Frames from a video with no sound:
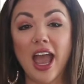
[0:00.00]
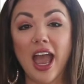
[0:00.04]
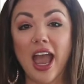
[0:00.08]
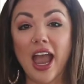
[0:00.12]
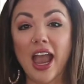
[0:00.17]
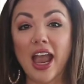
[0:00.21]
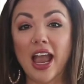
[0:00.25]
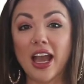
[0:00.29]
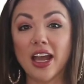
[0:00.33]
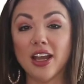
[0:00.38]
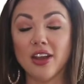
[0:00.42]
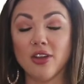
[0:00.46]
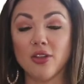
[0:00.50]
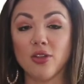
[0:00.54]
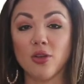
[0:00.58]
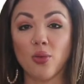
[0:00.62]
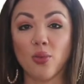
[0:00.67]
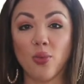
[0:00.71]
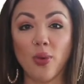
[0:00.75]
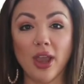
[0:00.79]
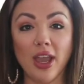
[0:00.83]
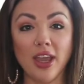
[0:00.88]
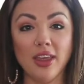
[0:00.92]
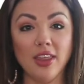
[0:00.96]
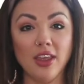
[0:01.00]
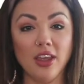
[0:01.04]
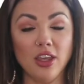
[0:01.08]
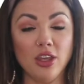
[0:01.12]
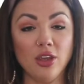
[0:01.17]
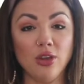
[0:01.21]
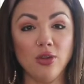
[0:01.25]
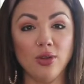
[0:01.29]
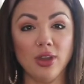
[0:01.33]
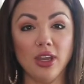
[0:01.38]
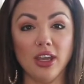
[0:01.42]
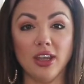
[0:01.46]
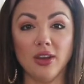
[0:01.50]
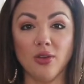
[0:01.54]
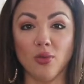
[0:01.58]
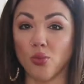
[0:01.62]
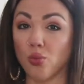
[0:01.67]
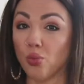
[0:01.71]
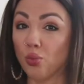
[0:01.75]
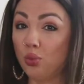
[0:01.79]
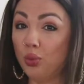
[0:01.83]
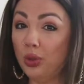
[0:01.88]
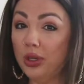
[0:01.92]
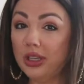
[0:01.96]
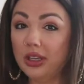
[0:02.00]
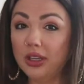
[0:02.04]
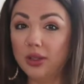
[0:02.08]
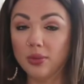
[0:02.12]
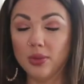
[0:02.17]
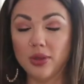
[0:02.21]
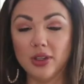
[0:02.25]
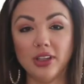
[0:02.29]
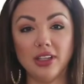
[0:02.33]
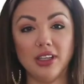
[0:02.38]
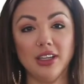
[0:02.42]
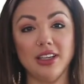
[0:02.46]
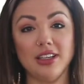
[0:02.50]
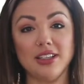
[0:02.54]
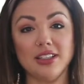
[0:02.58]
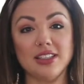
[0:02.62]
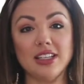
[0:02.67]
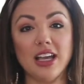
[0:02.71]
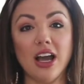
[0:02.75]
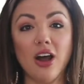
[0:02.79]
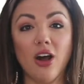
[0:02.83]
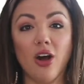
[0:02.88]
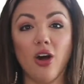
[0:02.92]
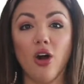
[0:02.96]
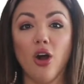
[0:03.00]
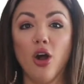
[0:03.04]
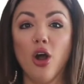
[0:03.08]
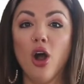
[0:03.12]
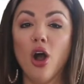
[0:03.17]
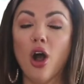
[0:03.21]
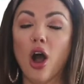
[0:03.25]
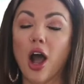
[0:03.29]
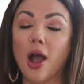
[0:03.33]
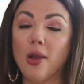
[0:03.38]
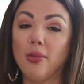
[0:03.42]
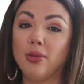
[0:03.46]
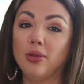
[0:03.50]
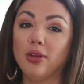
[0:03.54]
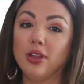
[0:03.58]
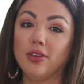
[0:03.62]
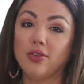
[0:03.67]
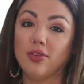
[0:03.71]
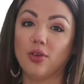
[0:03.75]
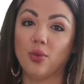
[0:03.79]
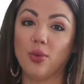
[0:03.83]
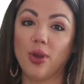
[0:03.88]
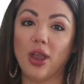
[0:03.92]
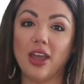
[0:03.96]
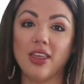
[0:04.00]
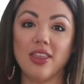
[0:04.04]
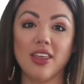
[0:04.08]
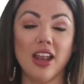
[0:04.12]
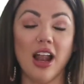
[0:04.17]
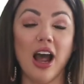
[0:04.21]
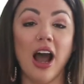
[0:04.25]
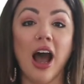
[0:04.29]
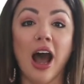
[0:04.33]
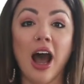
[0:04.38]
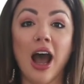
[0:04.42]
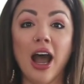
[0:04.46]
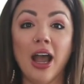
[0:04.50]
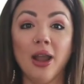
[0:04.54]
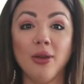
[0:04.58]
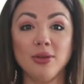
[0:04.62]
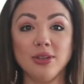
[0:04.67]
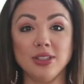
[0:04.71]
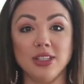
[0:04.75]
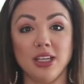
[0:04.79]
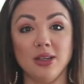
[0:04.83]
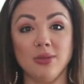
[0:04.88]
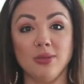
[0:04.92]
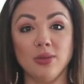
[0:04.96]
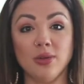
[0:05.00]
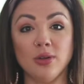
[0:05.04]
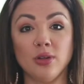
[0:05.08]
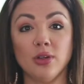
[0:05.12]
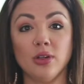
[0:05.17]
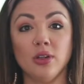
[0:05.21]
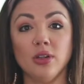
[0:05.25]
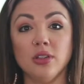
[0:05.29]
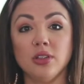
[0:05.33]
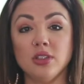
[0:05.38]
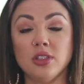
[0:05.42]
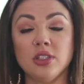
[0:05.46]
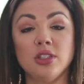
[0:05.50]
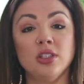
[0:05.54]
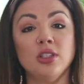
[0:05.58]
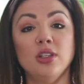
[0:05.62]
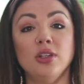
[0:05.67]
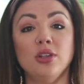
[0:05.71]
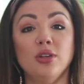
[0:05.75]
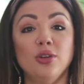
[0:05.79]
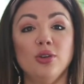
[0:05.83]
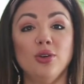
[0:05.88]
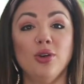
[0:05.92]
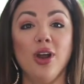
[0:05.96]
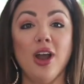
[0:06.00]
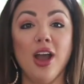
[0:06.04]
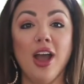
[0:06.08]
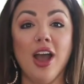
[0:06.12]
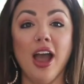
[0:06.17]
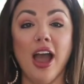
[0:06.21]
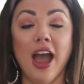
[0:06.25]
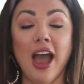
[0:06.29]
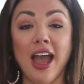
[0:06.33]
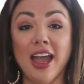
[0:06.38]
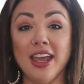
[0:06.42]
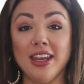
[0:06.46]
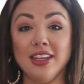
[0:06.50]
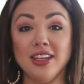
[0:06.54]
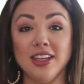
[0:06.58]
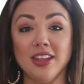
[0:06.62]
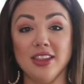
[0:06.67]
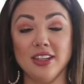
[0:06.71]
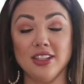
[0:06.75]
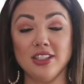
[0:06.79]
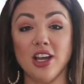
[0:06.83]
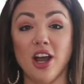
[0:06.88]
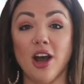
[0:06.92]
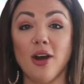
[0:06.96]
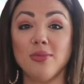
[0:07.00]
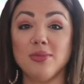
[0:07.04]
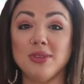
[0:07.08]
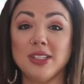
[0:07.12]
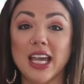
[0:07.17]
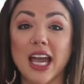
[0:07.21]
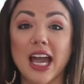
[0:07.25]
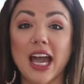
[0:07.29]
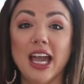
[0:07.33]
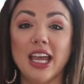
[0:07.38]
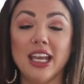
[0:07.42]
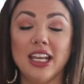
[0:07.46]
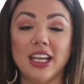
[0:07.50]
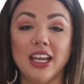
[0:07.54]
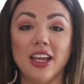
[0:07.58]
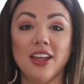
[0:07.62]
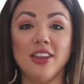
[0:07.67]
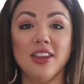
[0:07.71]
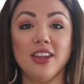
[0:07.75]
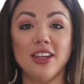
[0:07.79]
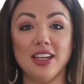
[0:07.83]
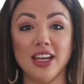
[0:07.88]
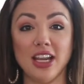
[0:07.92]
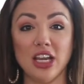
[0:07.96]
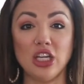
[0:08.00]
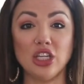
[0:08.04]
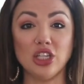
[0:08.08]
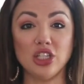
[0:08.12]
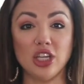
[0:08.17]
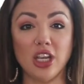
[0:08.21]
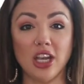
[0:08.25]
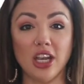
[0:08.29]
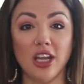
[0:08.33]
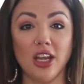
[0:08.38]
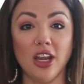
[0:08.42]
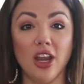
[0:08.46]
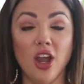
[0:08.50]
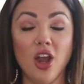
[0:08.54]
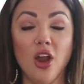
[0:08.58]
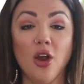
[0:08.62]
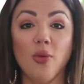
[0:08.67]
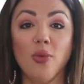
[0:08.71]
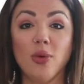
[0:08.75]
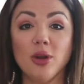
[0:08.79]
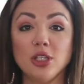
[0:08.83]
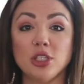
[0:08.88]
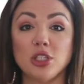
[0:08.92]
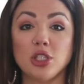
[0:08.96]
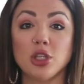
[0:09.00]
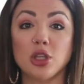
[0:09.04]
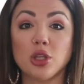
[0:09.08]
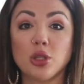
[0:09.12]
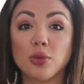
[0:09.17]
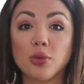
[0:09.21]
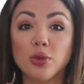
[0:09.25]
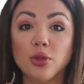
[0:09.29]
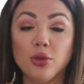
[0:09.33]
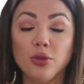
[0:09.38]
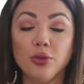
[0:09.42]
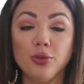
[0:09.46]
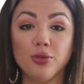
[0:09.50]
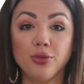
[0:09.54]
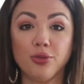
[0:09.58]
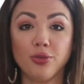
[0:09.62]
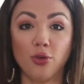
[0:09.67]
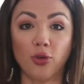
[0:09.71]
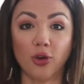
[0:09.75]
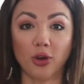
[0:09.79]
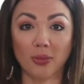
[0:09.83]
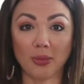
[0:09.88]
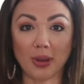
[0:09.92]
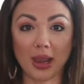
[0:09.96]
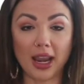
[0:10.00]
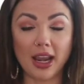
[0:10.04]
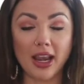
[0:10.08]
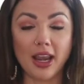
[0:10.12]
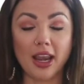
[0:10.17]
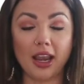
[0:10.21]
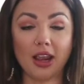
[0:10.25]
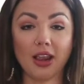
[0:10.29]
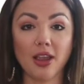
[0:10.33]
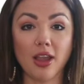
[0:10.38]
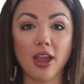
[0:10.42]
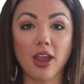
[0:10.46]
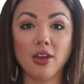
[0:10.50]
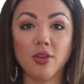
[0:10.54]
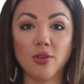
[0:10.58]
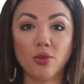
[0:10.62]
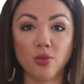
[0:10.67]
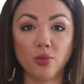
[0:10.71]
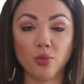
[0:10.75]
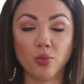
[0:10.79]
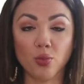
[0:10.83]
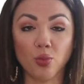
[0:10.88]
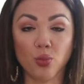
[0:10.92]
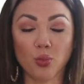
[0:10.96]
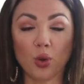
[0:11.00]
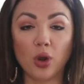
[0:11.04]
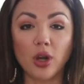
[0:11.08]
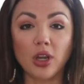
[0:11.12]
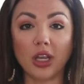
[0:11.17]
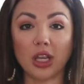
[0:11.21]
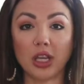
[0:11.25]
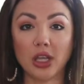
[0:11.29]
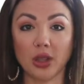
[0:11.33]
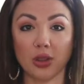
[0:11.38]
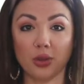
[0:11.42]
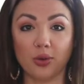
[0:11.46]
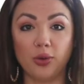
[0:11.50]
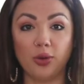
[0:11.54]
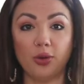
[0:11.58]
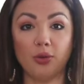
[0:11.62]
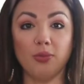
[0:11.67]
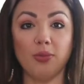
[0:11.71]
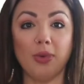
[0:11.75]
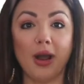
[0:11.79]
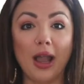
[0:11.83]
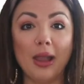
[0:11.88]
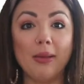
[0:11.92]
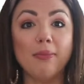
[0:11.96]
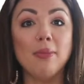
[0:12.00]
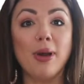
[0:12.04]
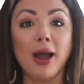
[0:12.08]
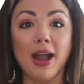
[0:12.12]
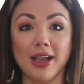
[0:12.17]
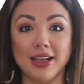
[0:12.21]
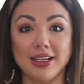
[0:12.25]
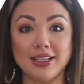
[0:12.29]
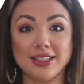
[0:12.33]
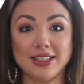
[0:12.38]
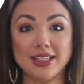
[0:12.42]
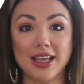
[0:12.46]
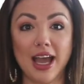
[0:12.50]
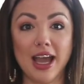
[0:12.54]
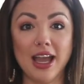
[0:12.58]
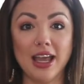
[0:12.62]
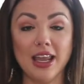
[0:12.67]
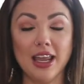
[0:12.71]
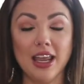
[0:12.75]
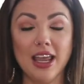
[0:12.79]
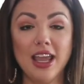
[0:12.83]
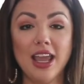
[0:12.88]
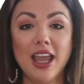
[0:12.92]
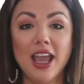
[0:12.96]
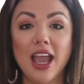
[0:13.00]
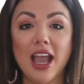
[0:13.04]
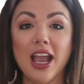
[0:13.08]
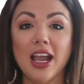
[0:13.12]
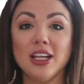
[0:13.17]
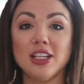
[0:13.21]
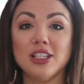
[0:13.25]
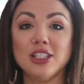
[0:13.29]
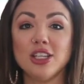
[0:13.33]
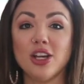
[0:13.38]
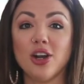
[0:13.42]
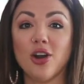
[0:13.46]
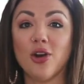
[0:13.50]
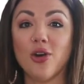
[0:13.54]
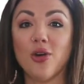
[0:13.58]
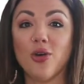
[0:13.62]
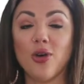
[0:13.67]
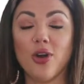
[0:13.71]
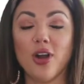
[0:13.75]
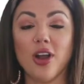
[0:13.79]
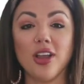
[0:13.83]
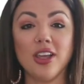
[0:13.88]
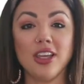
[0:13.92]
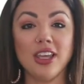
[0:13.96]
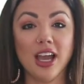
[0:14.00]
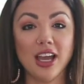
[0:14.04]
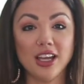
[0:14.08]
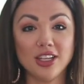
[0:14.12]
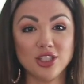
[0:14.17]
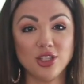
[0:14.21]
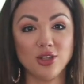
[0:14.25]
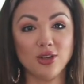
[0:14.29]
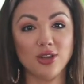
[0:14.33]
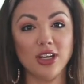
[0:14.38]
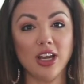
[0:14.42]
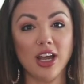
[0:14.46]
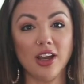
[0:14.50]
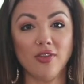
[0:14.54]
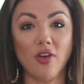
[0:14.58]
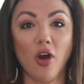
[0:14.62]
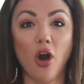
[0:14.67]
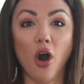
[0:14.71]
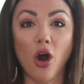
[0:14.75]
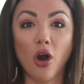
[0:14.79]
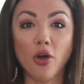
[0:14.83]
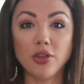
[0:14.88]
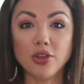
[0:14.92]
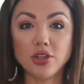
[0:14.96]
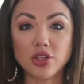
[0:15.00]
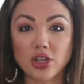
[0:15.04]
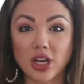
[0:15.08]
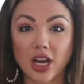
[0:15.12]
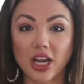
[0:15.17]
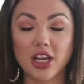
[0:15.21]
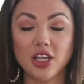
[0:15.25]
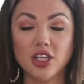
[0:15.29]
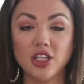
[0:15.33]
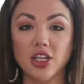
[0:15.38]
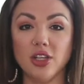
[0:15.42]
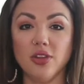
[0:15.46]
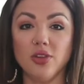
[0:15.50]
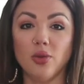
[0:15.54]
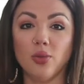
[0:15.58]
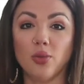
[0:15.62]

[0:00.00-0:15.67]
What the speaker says: And the way that you can really excel, I believe a way that I was able to end in the top 10 in the nation was through formatting and working through my mindset. And so, yes, you can have all the strategy in the